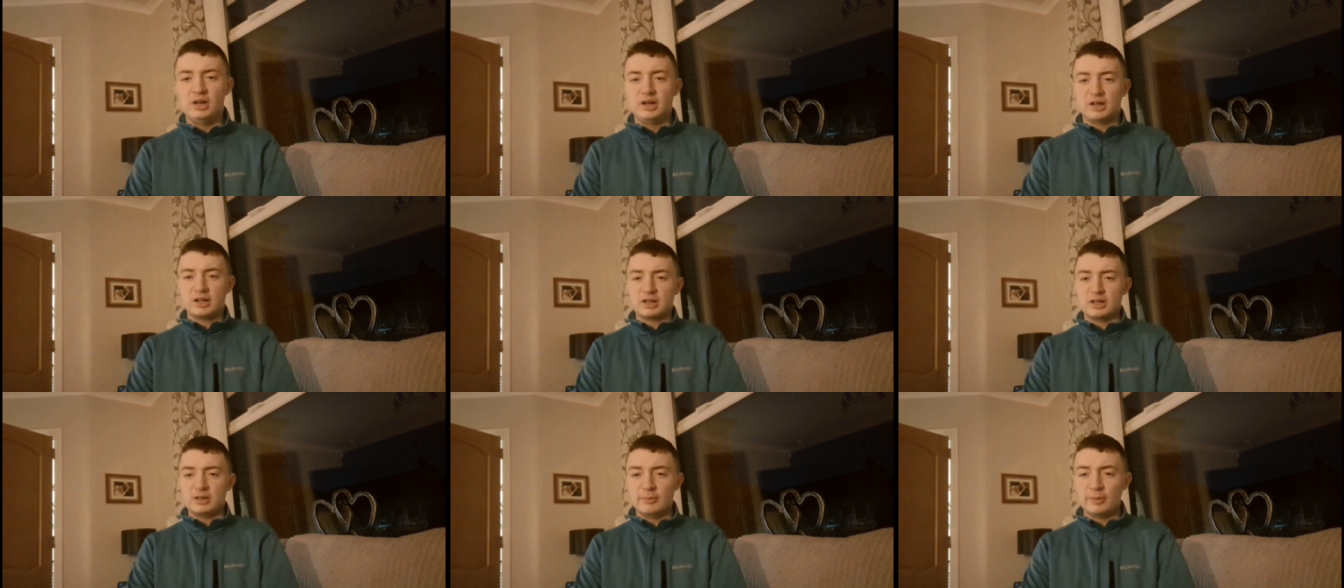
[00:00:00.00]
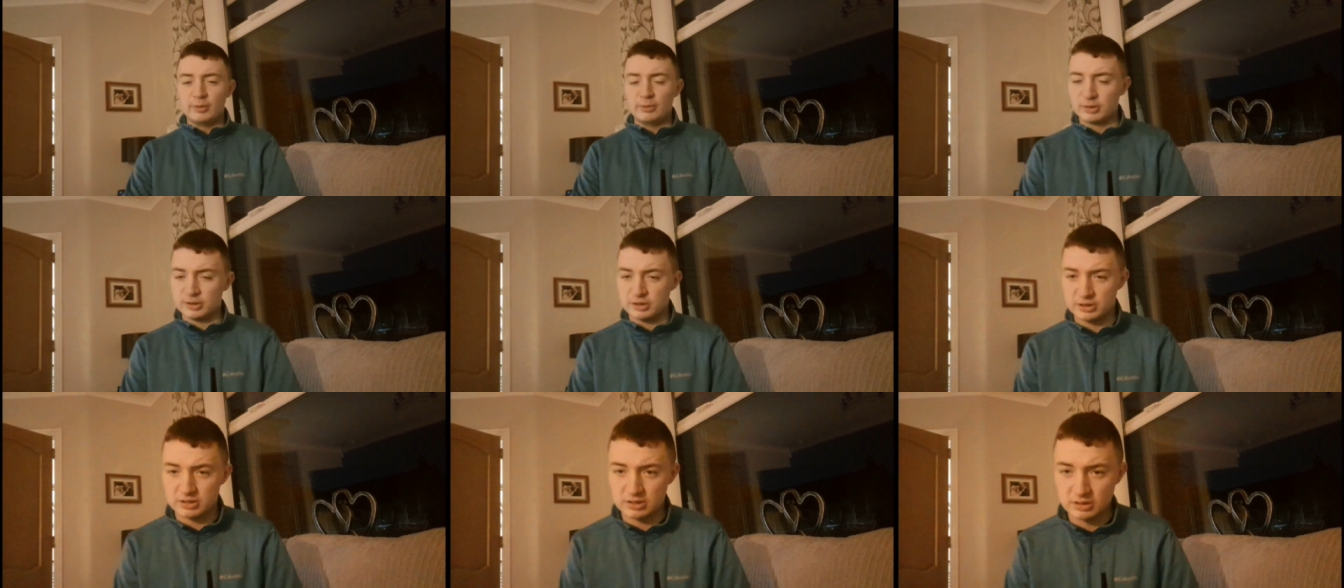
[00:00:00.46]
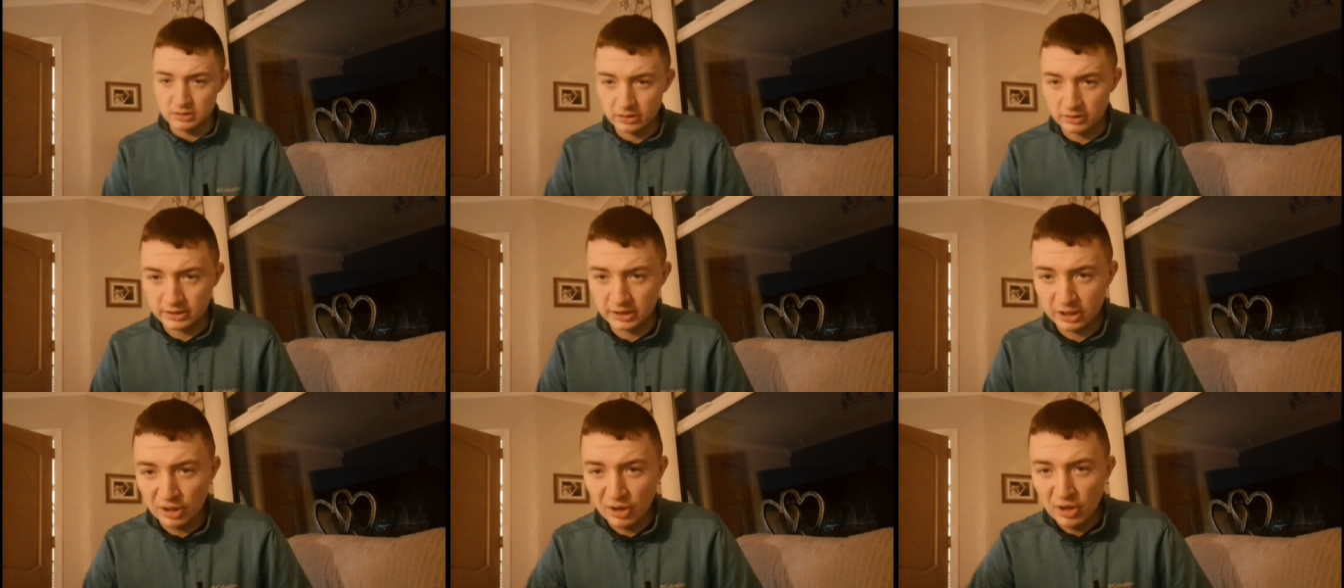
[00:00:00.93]
Climo were just
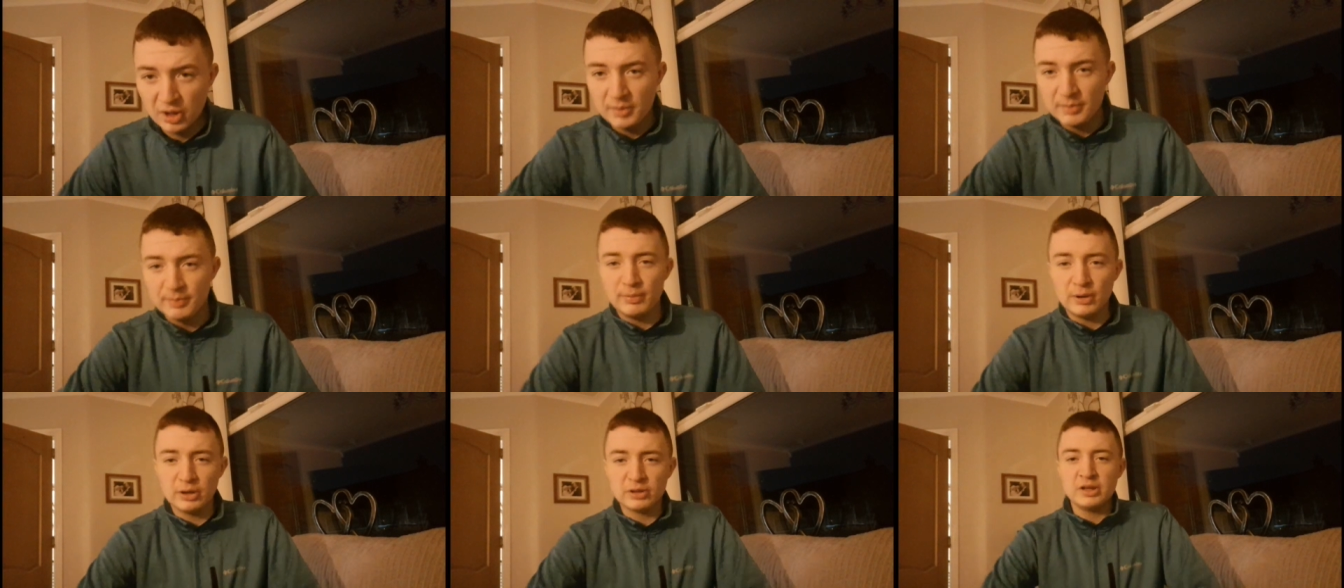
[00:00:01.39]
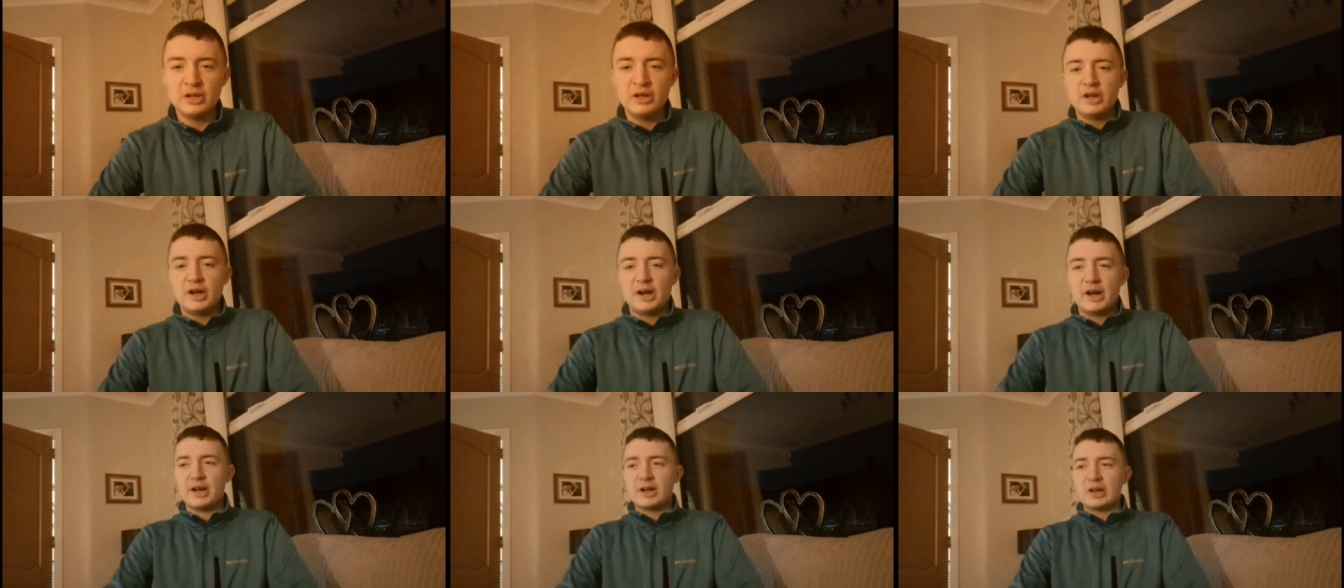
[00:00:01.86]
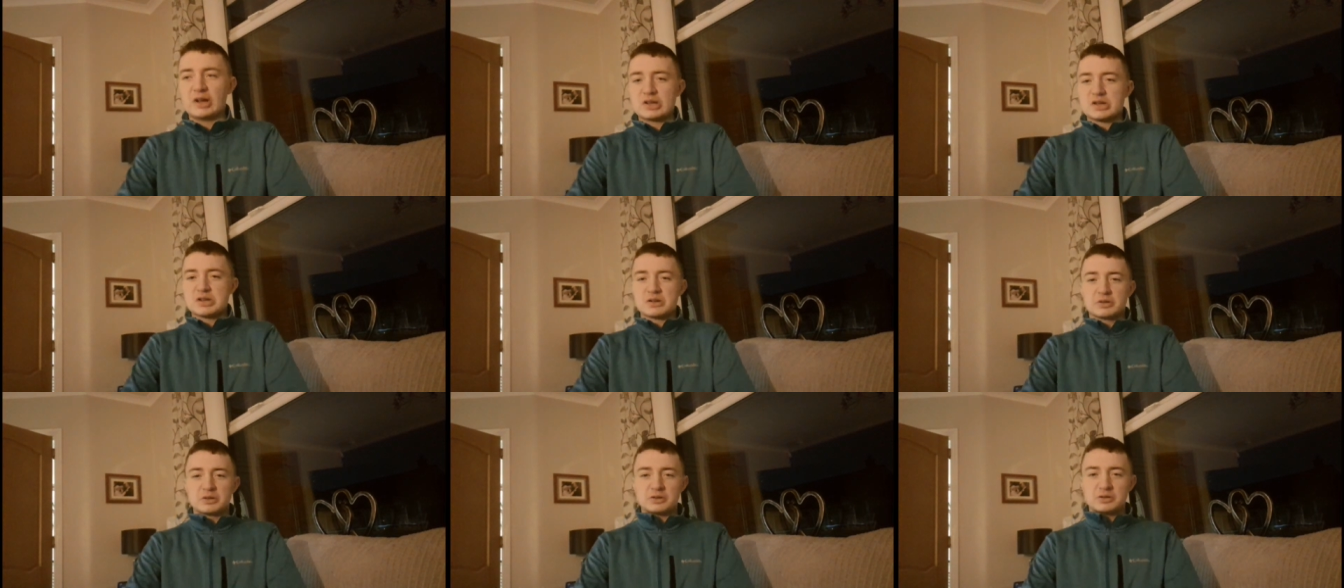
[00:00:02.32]
lucky. But I'm
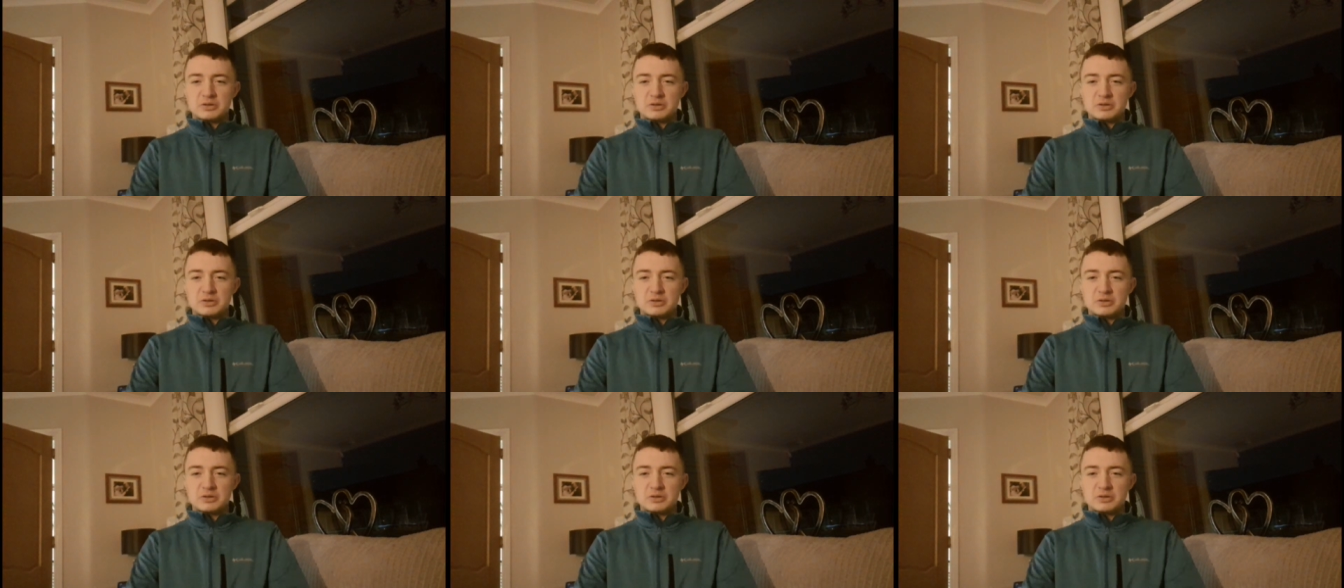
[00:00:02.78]
actually going to